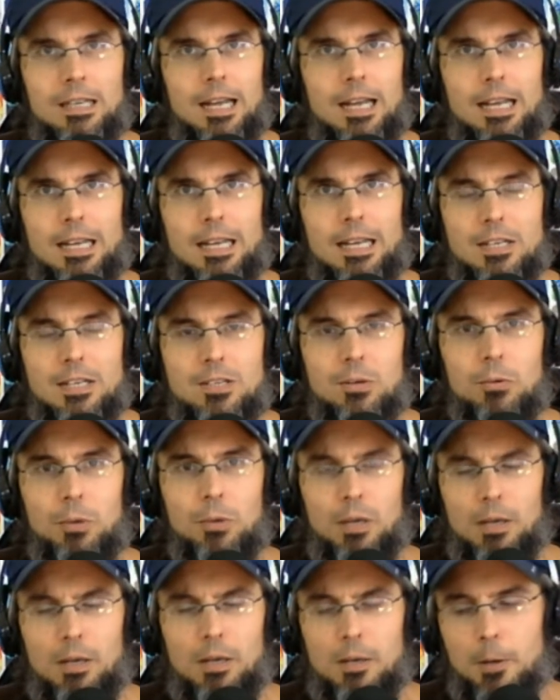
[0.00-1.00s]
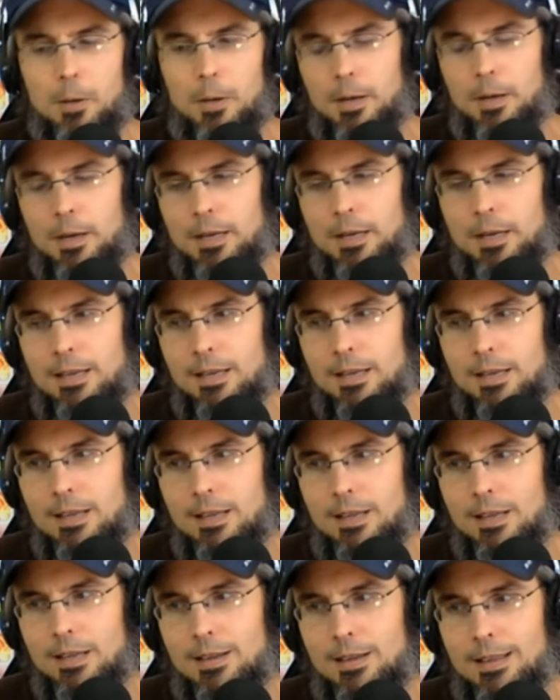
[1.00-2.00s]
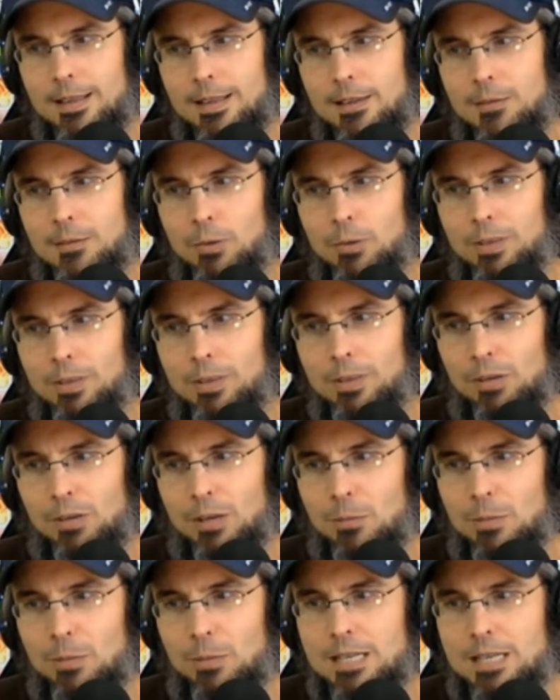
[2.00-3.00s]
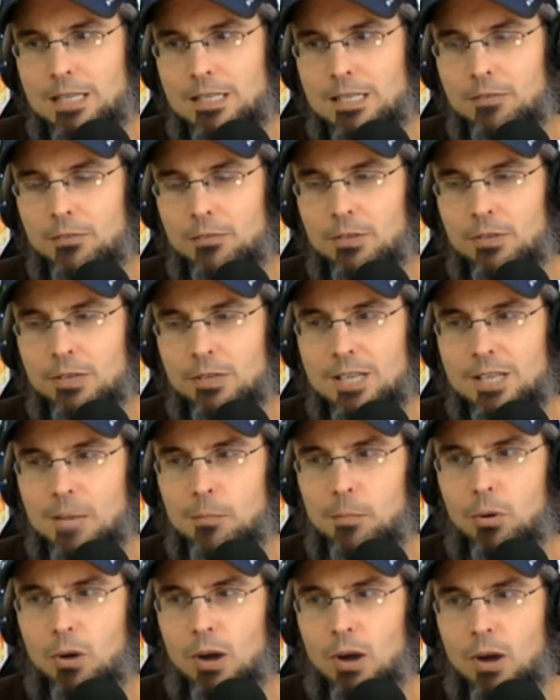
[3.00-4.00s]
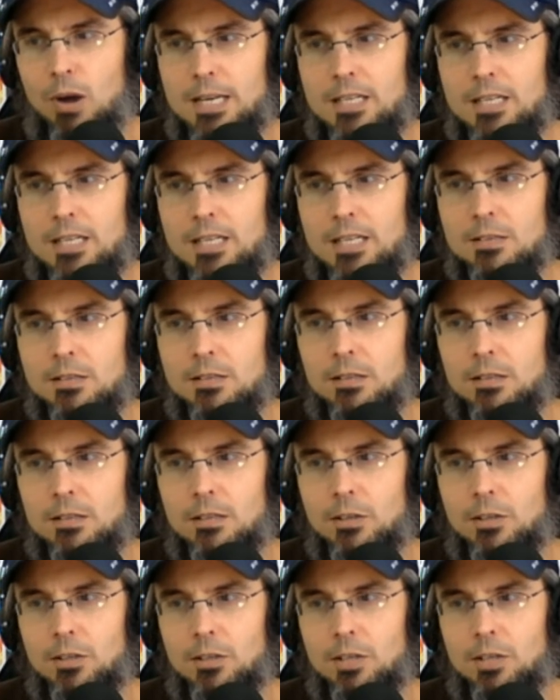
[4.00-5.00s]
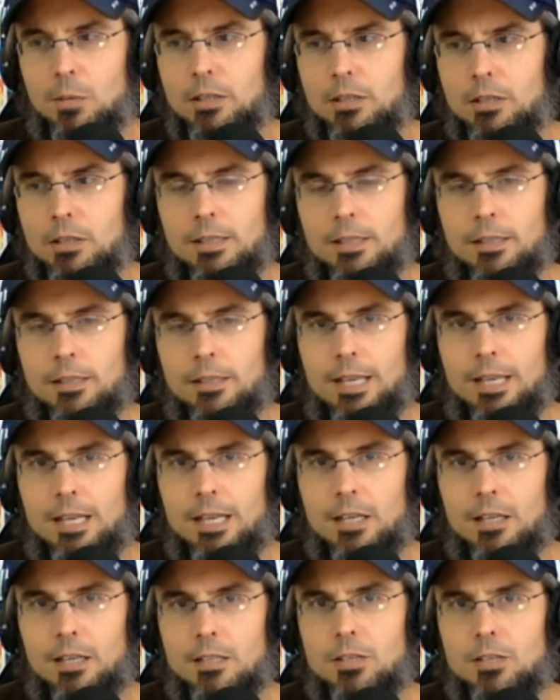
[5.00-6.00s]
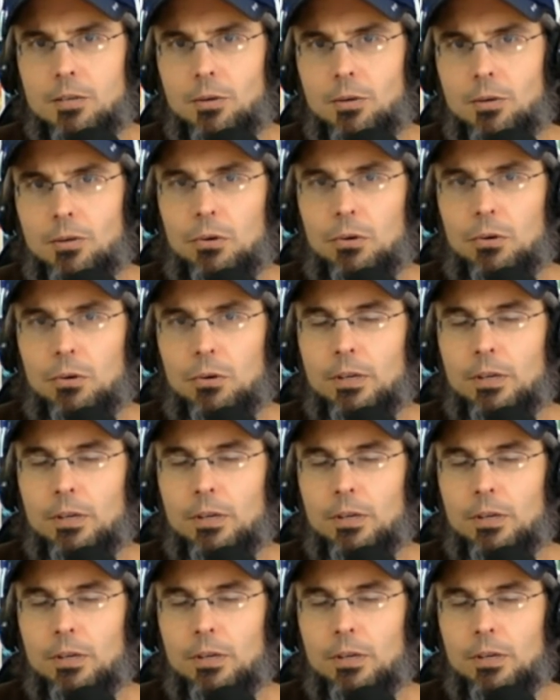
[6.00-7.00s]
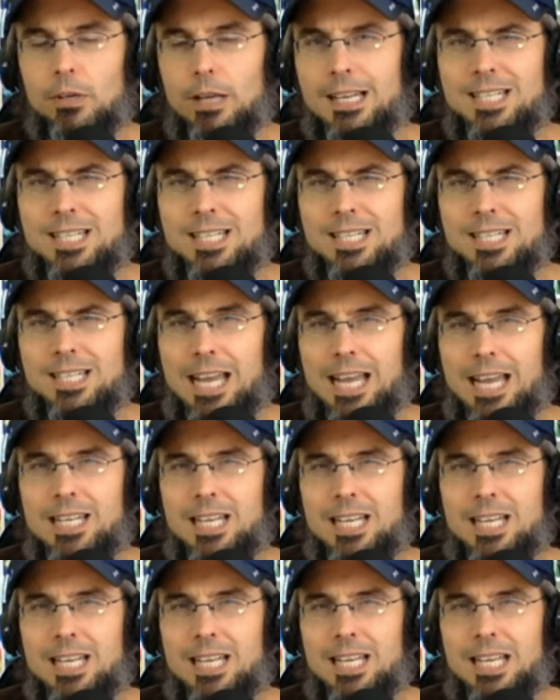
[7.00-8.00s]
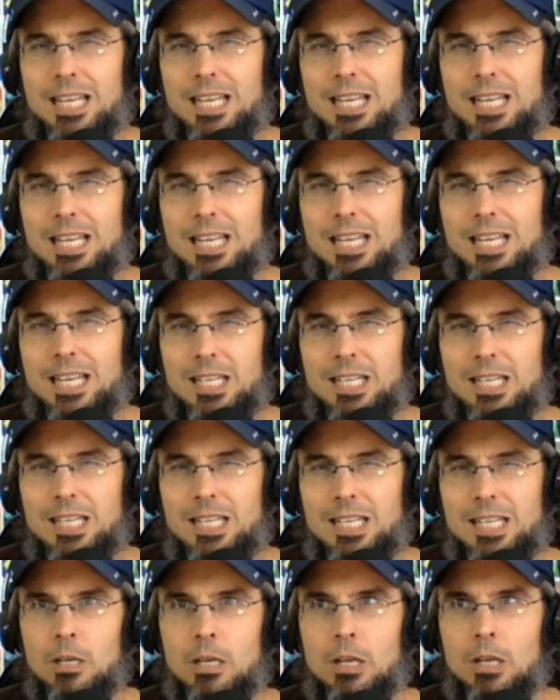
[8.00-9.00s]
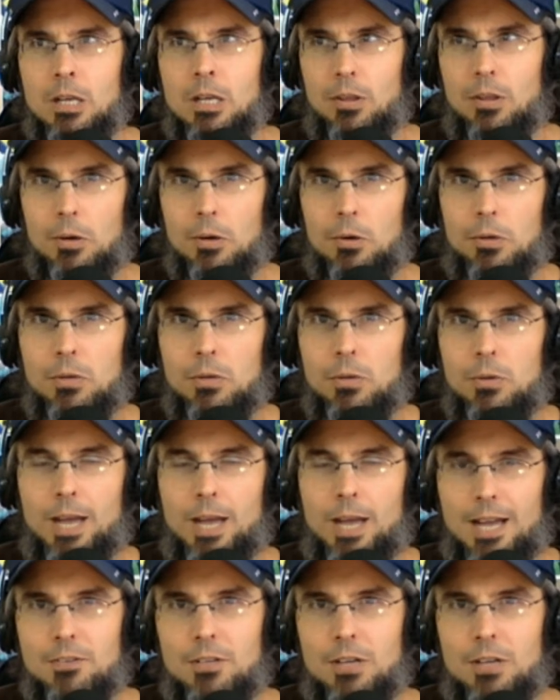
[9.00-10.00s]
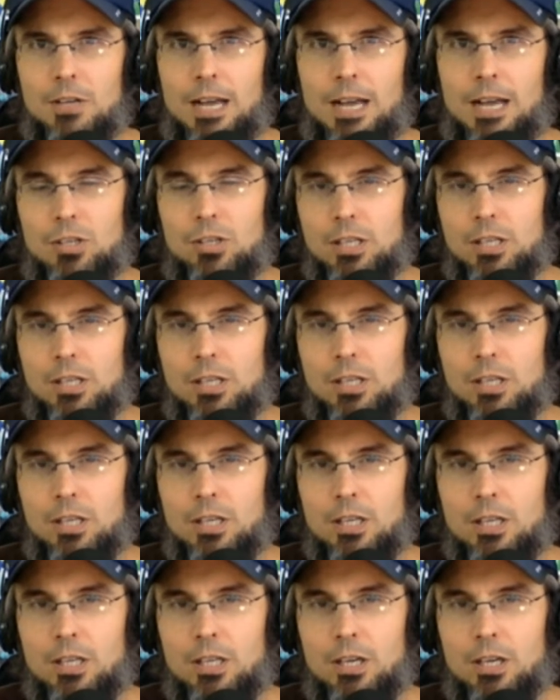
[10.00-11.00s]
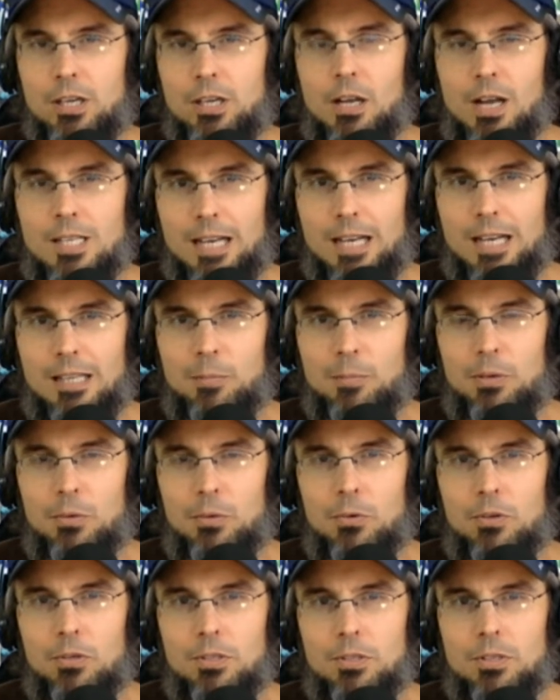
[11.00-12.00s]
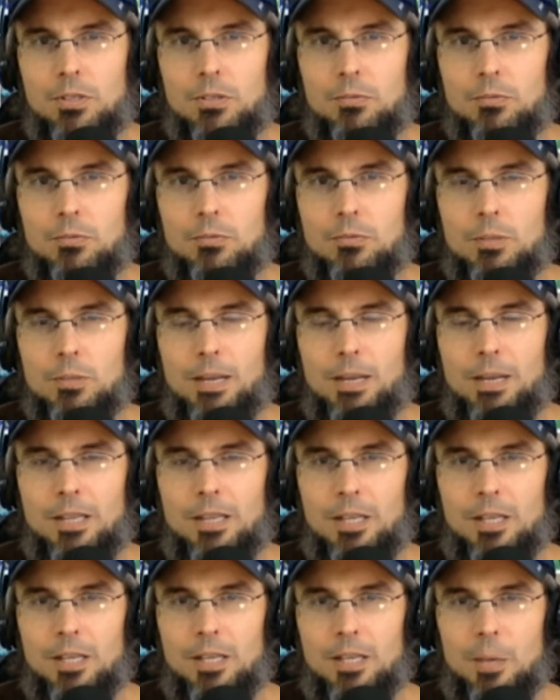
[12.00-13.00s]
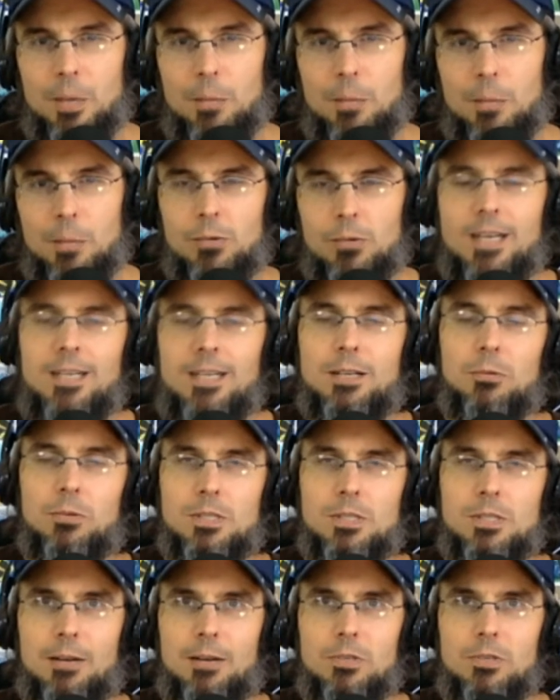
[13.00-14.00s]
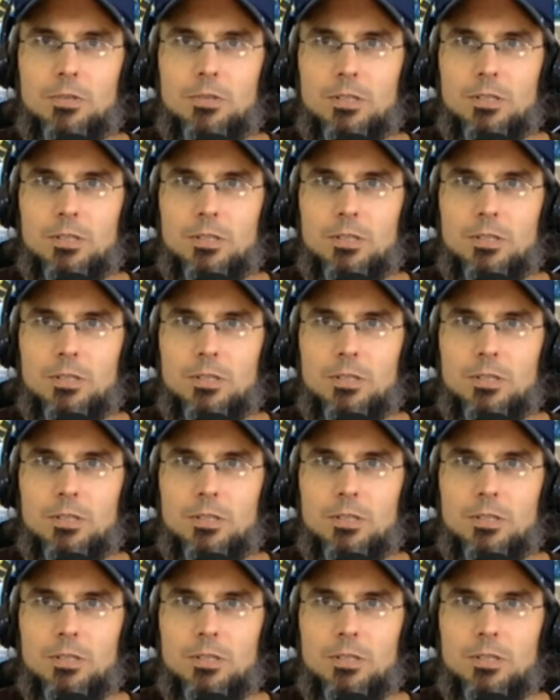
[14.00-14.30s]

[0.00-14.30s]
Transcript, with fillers: and so uh, what that really means is that for the same price they're doubling the, the data. So if you're an an existing AT&T customer though you have to actually co- contact them in order to to make the upgrade. So what I did was I was